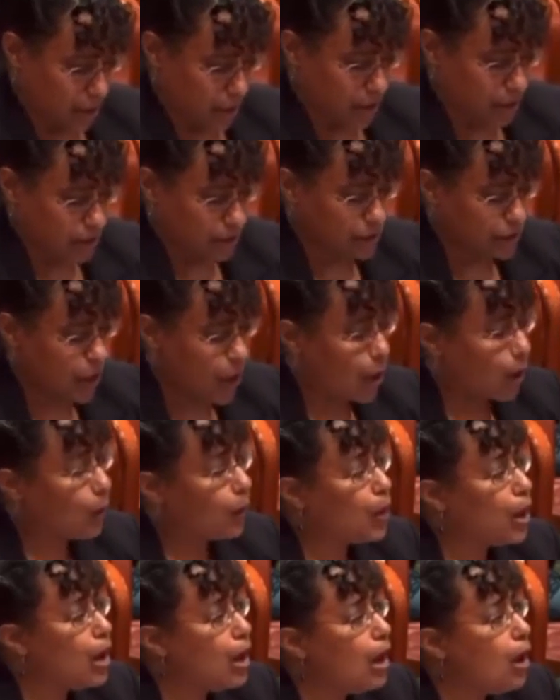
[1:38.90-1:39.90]

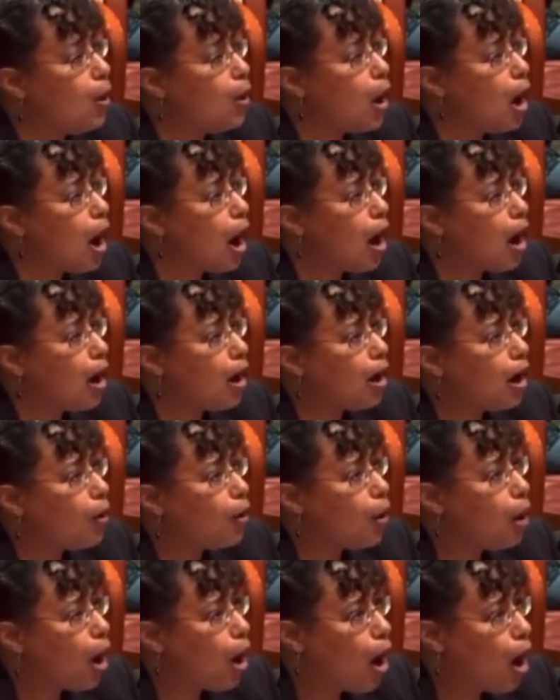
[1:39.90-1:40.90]
So
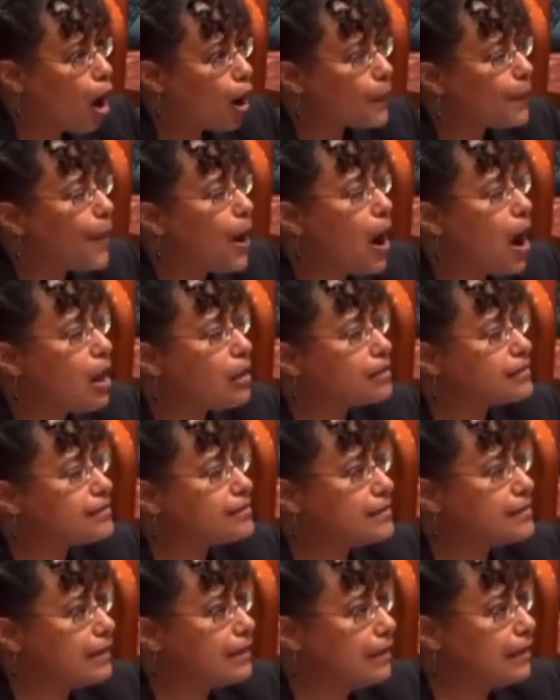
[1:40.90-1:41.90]
our
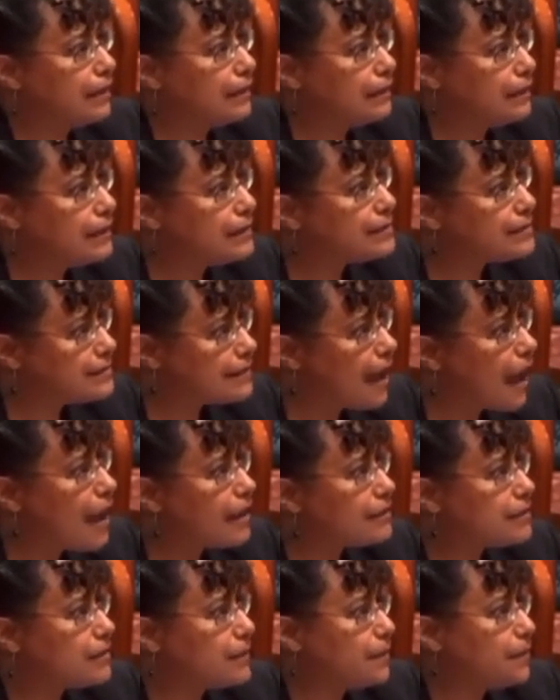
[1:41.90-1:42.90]
policy needs not
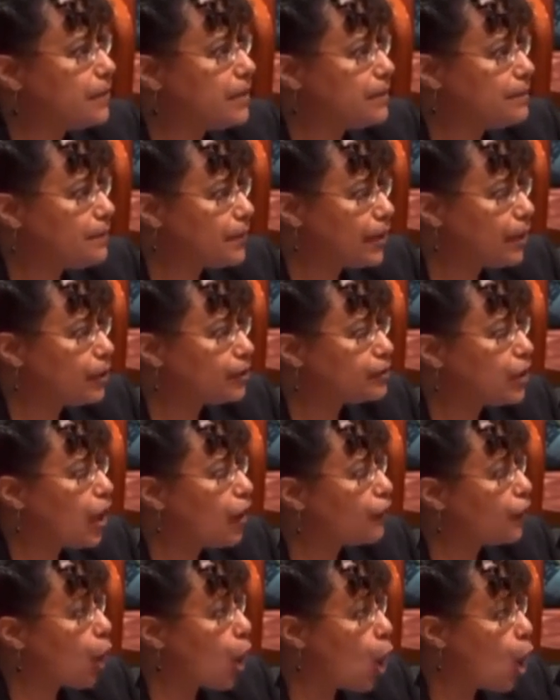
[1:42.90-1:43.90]
to be built on
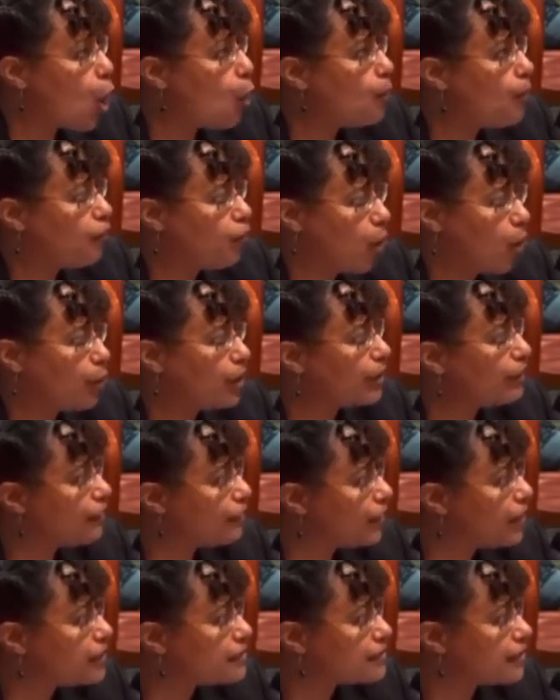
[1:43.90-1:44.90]
the hope of what we
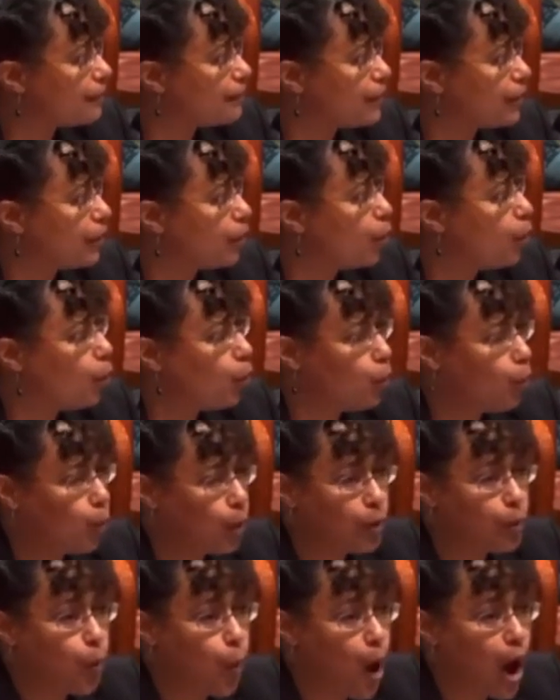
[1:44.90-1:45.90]
think something
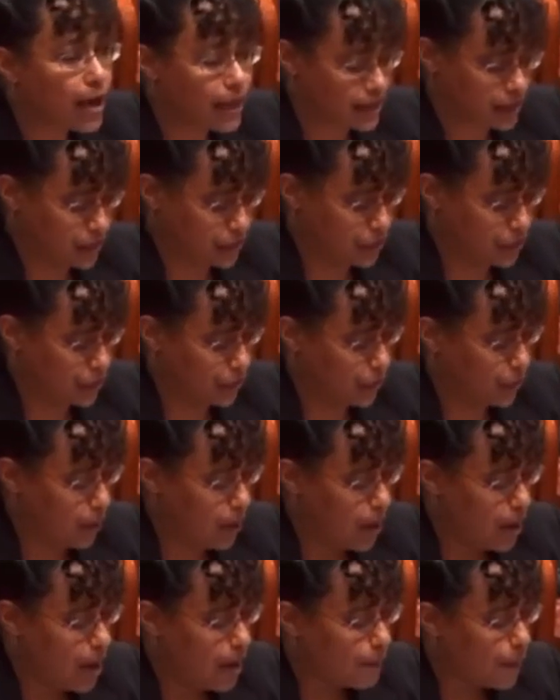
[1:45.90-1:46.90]
we want it to do,
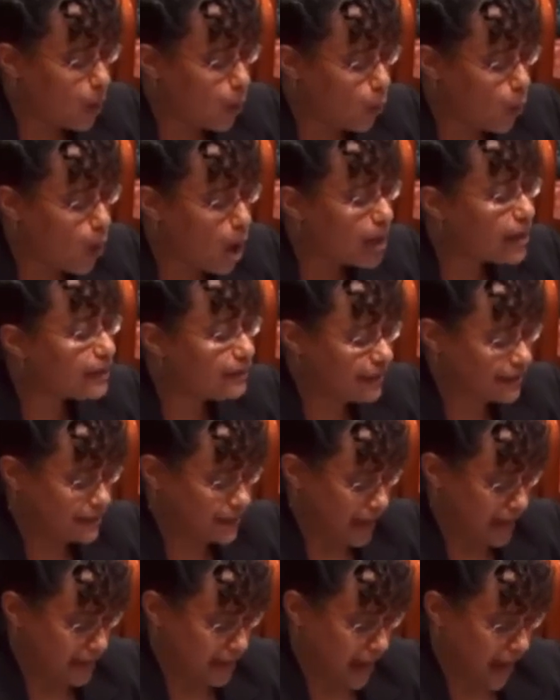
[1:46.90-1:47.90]
but what the
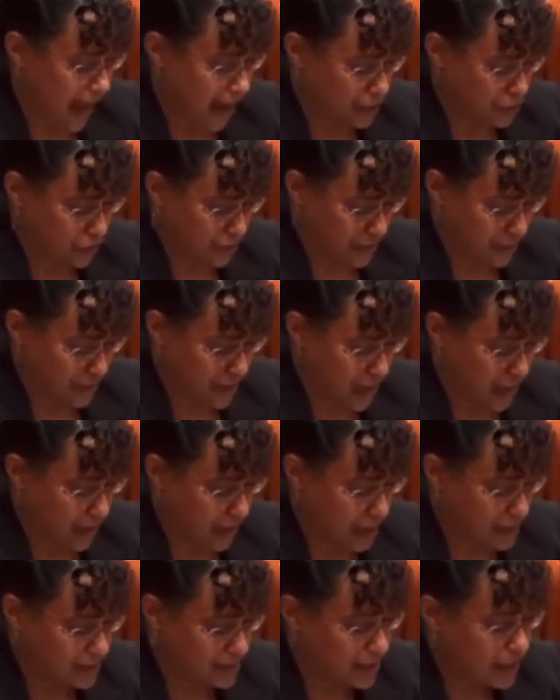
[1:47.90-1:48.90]
data actually tell
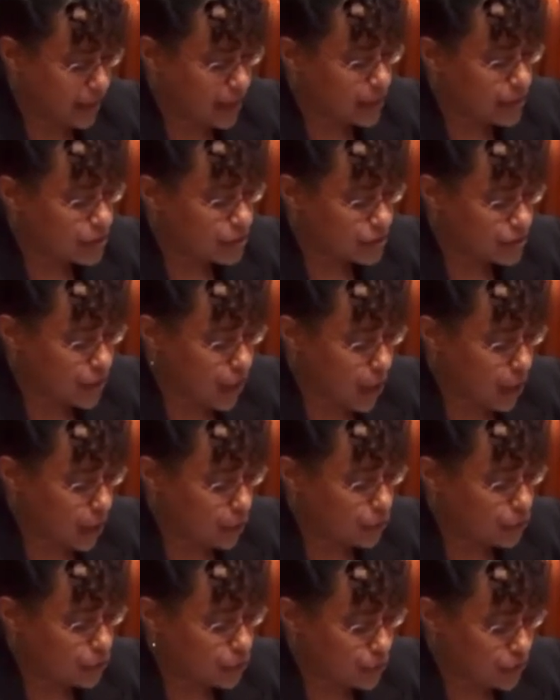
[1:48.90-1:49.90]
us.
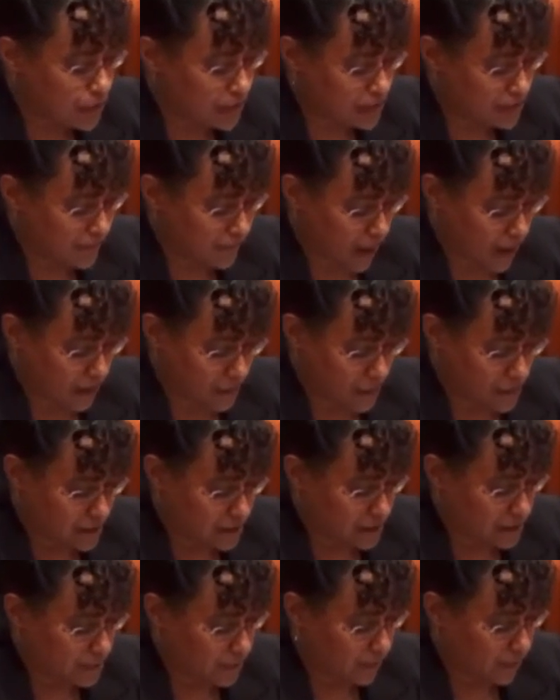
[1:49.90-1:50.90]
So do these
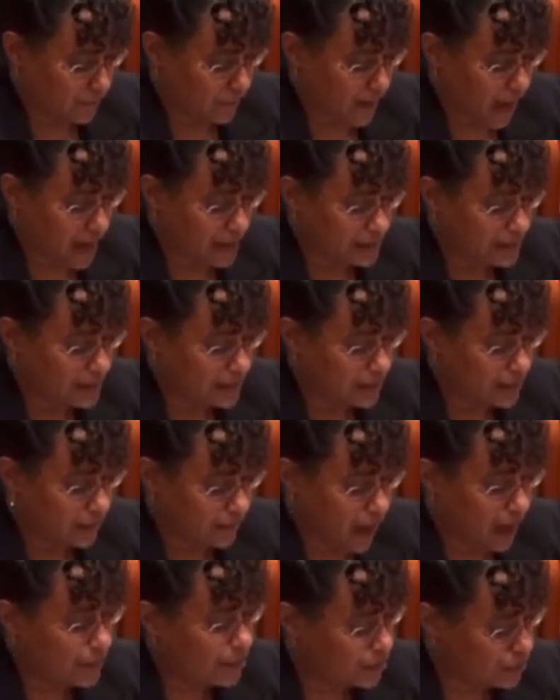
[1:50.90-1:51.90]
viruses prevent,
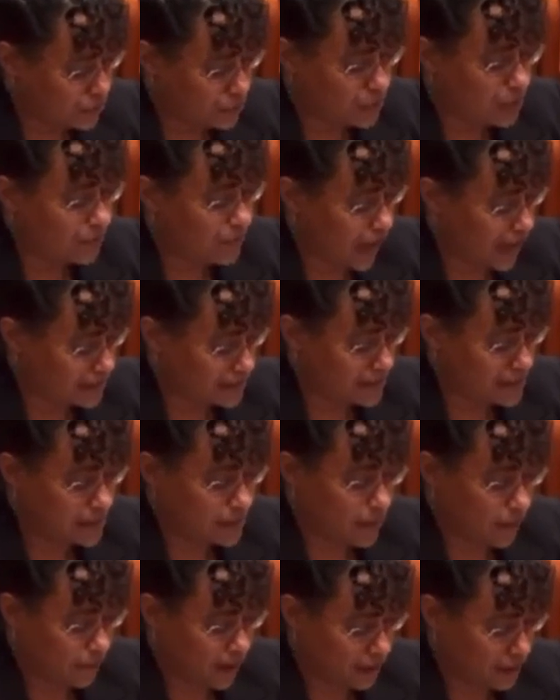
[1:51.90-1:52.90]
do the vaccines
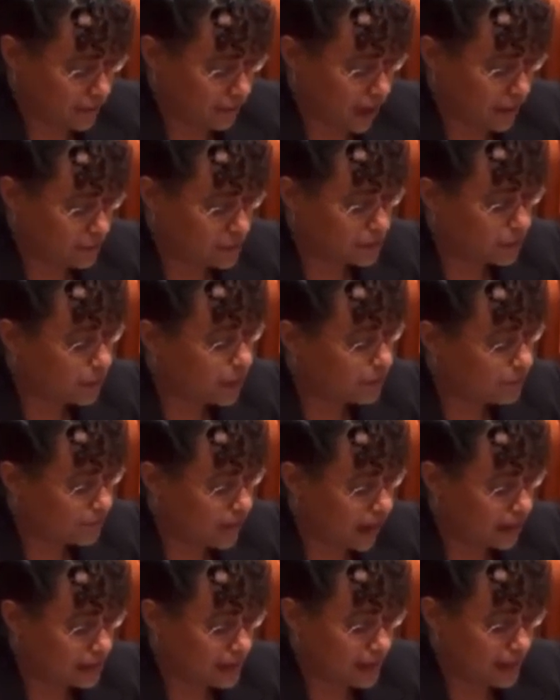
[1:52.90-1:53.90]
prevent the virus from
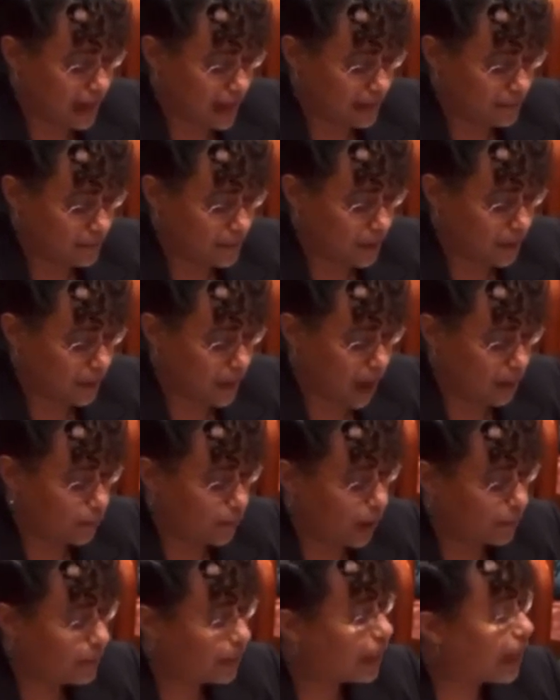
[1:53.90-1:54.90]
infecting and
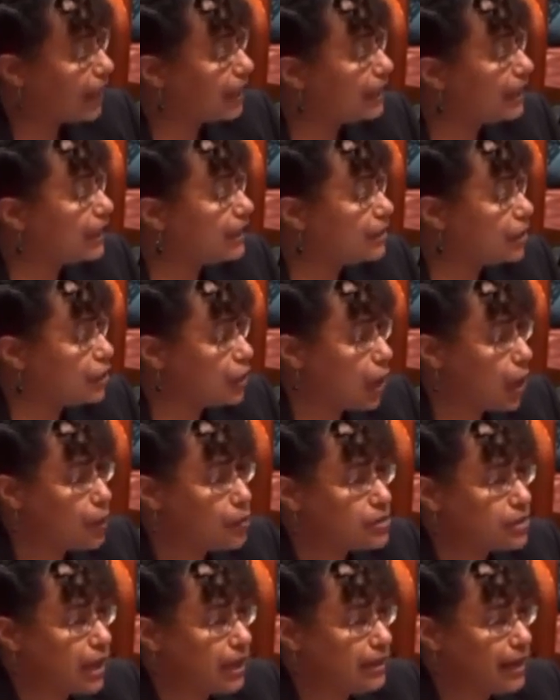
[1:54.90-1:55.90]
replicating in the
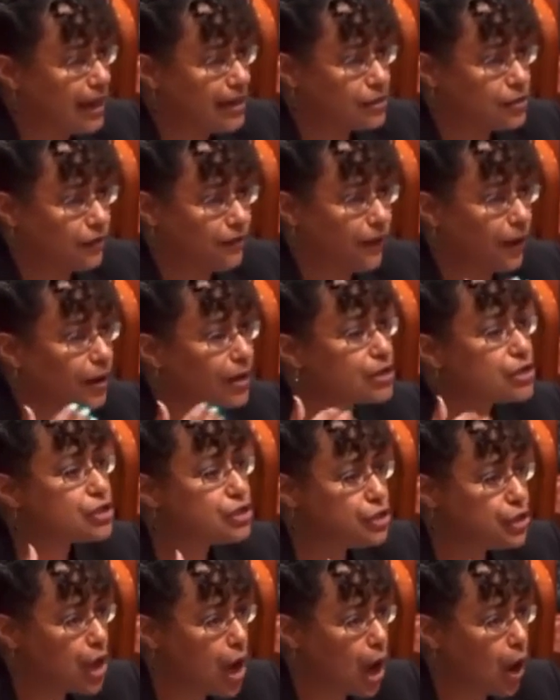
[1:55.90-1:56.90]
nose and nasopharynx?
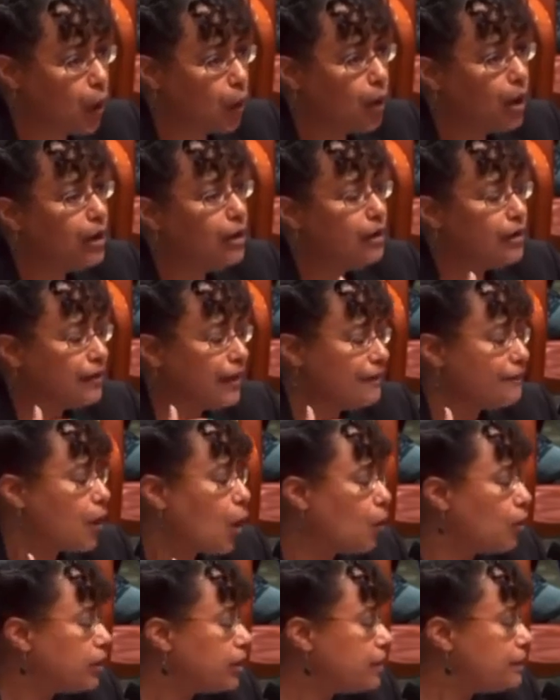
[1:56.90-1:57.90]
No. They've
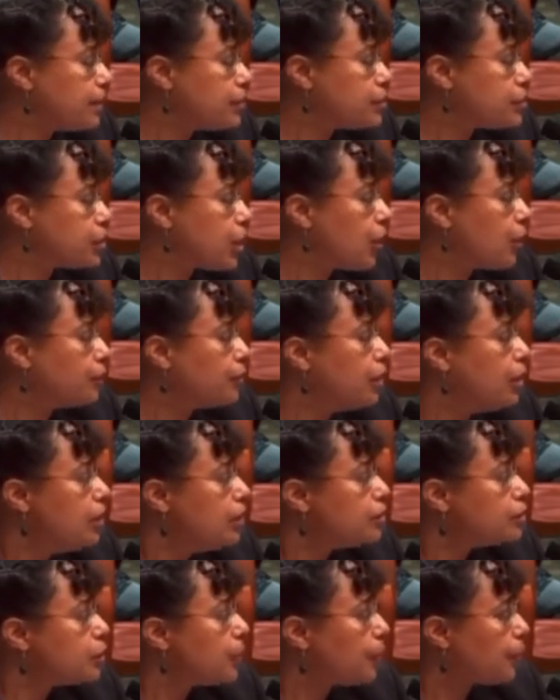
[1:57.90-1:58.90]
only been shown
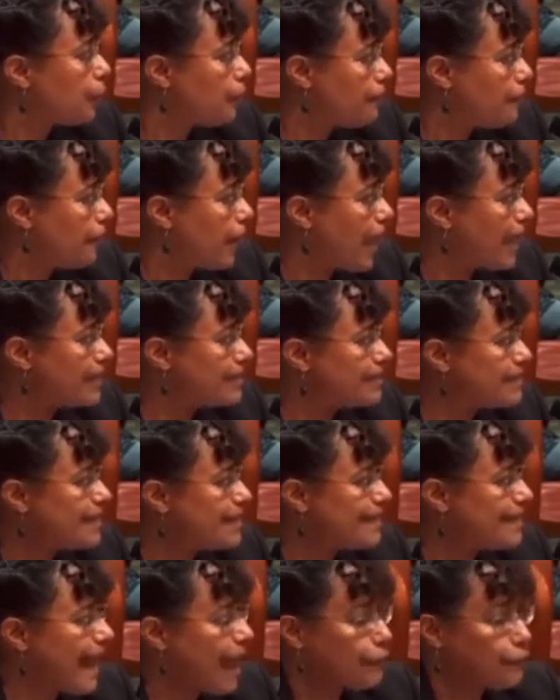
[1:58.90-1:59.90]
to prevent
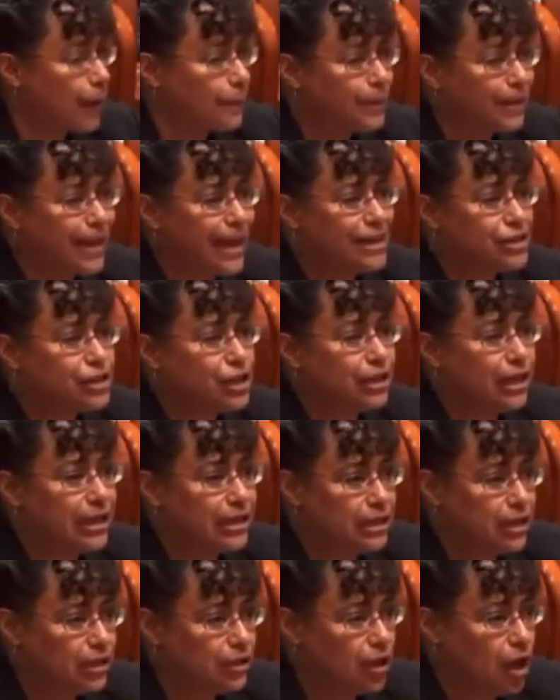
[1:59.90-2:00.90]
that replication
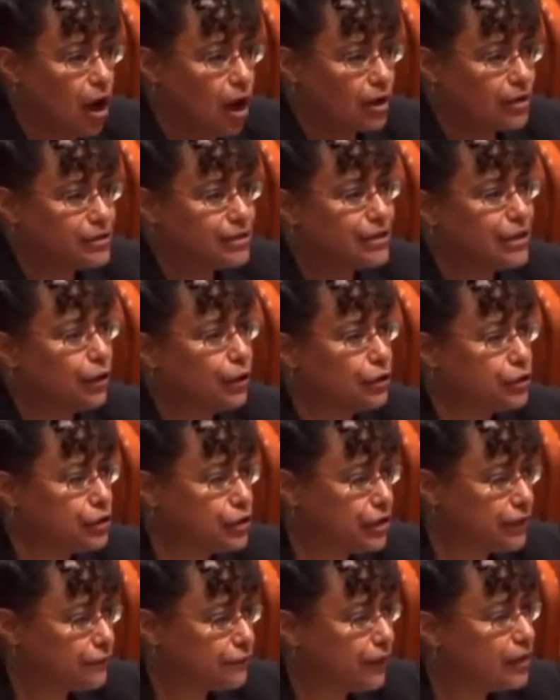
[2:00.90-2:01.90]
in the lungs. They're
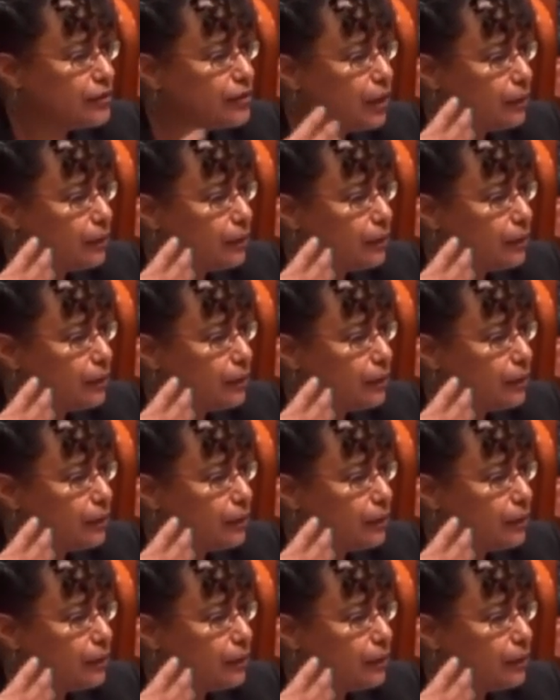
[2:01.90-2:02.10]
different. The